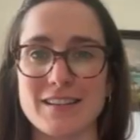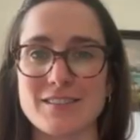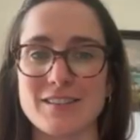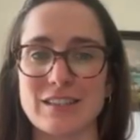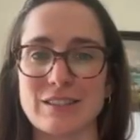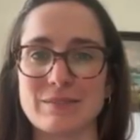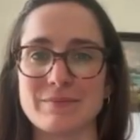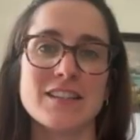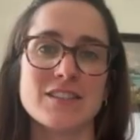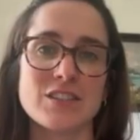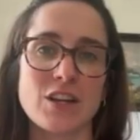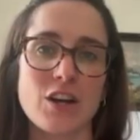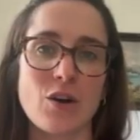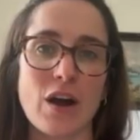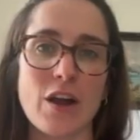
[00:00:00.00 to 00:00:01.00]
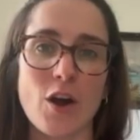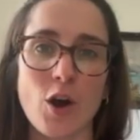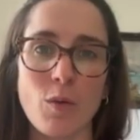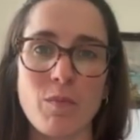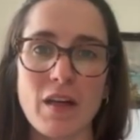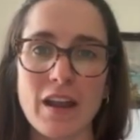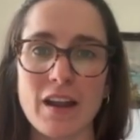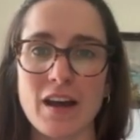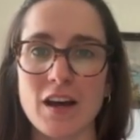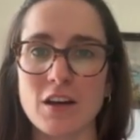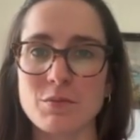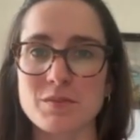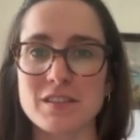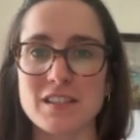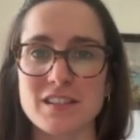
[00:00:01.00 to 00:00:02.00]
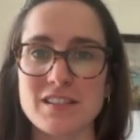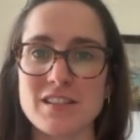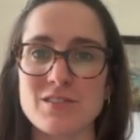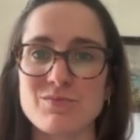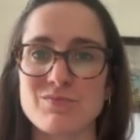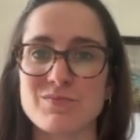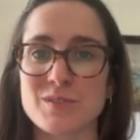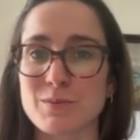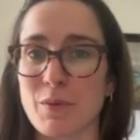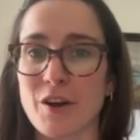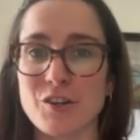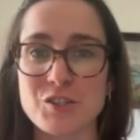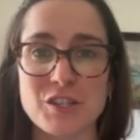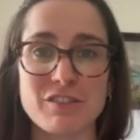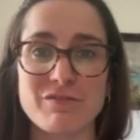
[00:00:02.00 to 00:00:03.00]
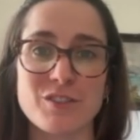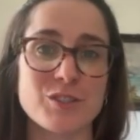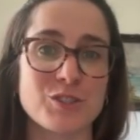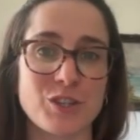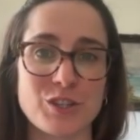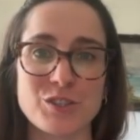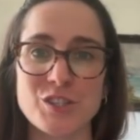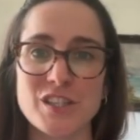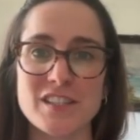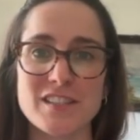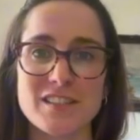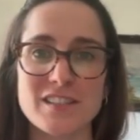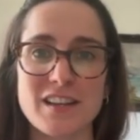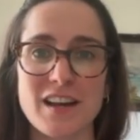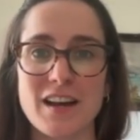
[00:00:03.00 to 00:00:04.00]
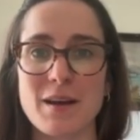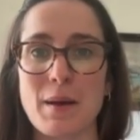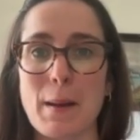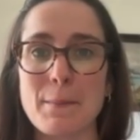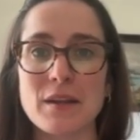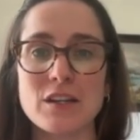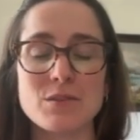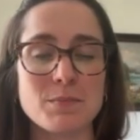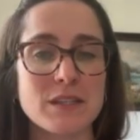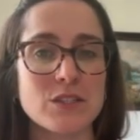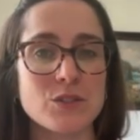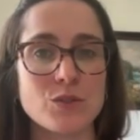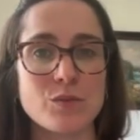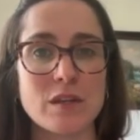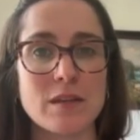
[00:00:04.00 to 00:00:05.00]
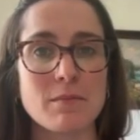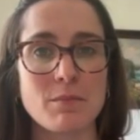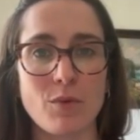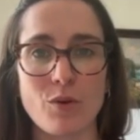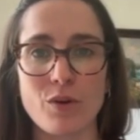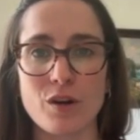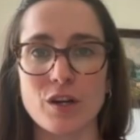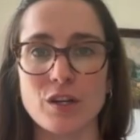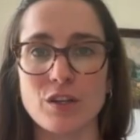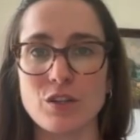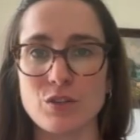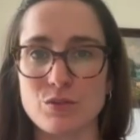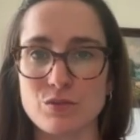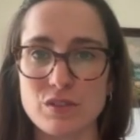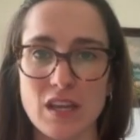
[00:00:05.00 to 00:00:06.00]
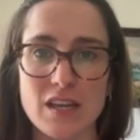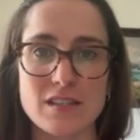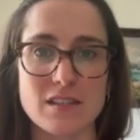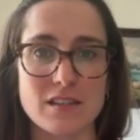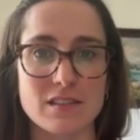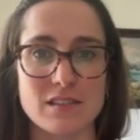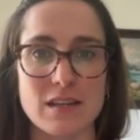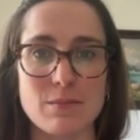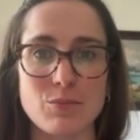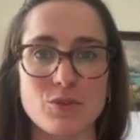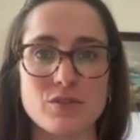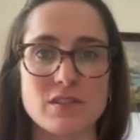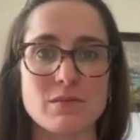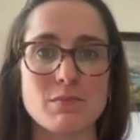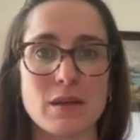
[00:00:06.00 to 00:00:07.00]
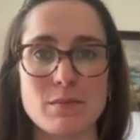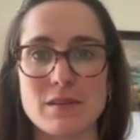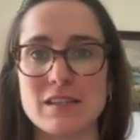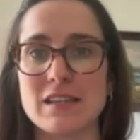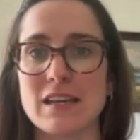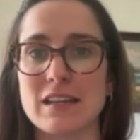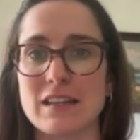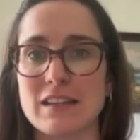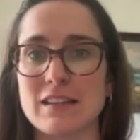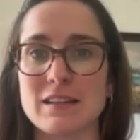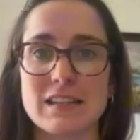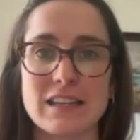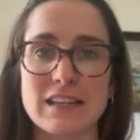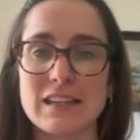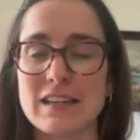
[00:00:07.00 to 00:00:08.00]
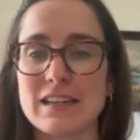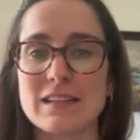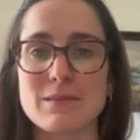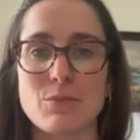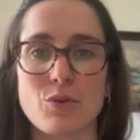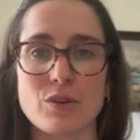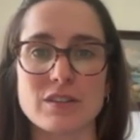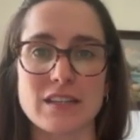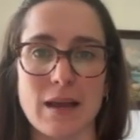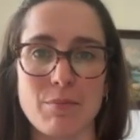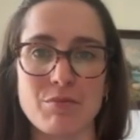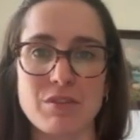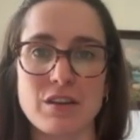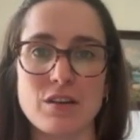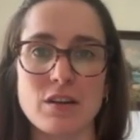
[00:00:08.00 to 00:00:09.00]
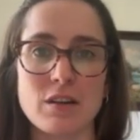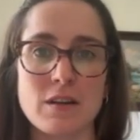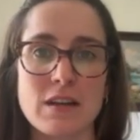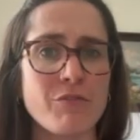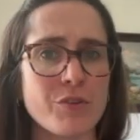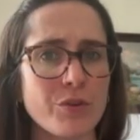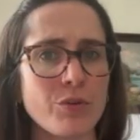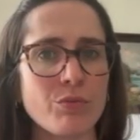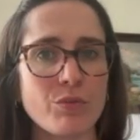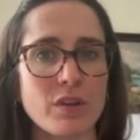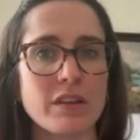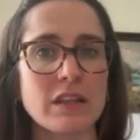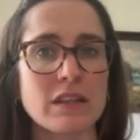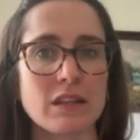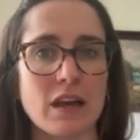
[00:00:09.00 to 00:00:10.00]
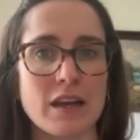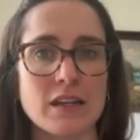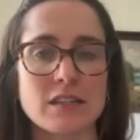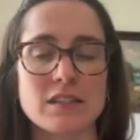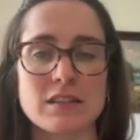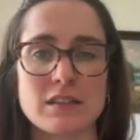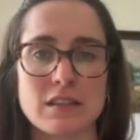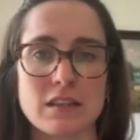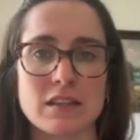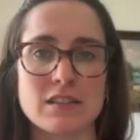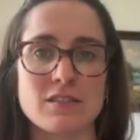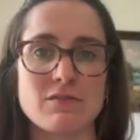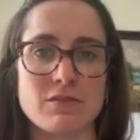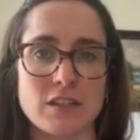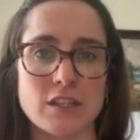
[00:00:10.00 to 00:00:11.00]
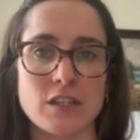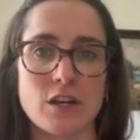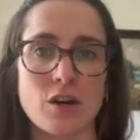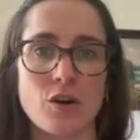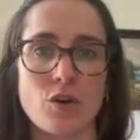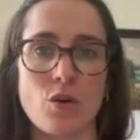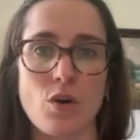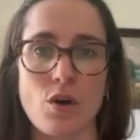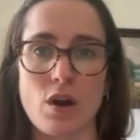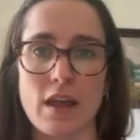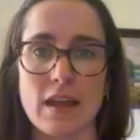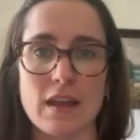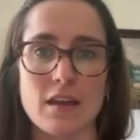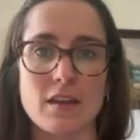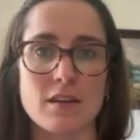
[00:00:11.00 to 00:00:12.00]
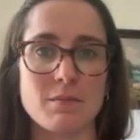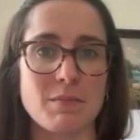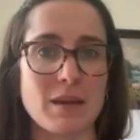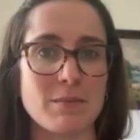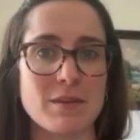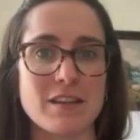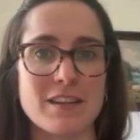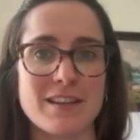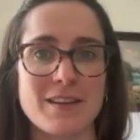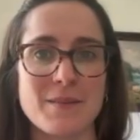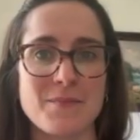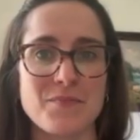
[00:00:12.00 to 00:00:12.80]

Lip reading: easier. So I hope that helps. This is Smartsheet for churches. I'm going to be doing more use case examples and maybe getting into more depth here. If you really liked this video and maybe